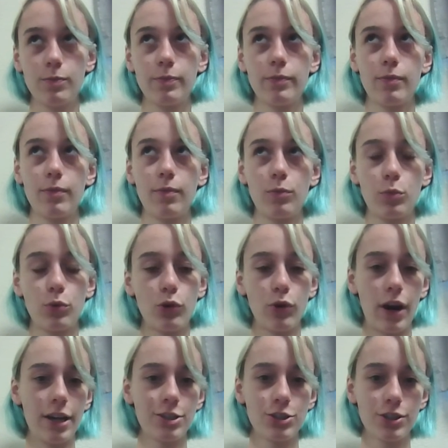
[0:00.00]

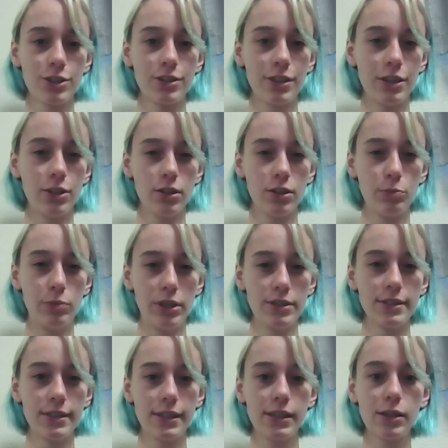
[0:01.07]
pressure that you're
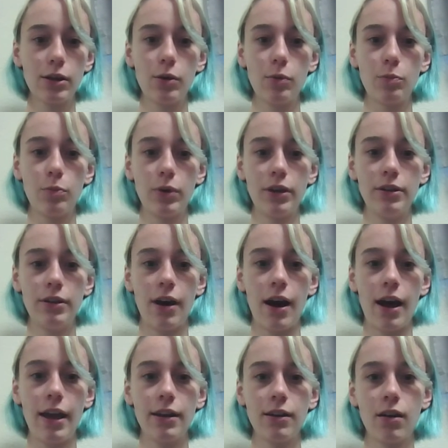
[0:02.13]
building, but not in
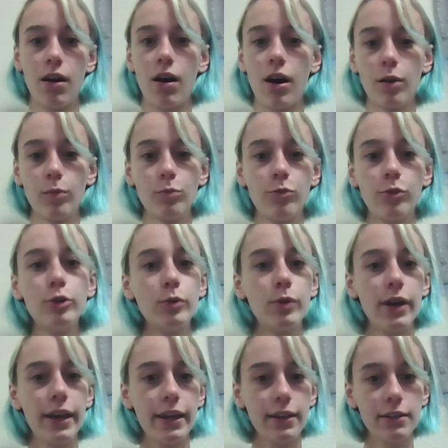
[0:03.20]
a harmful way.
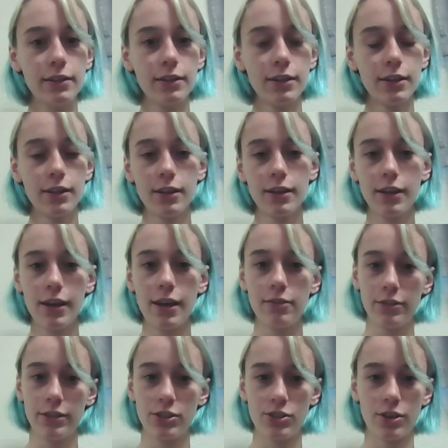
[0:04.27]
If it
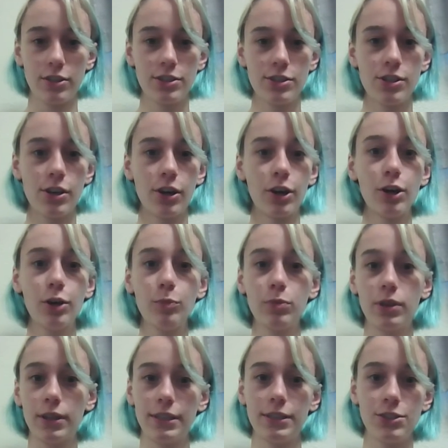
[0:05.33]
starts to hurt,
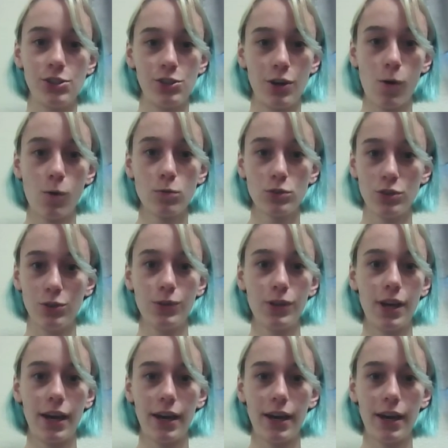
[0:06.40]
please don't do that.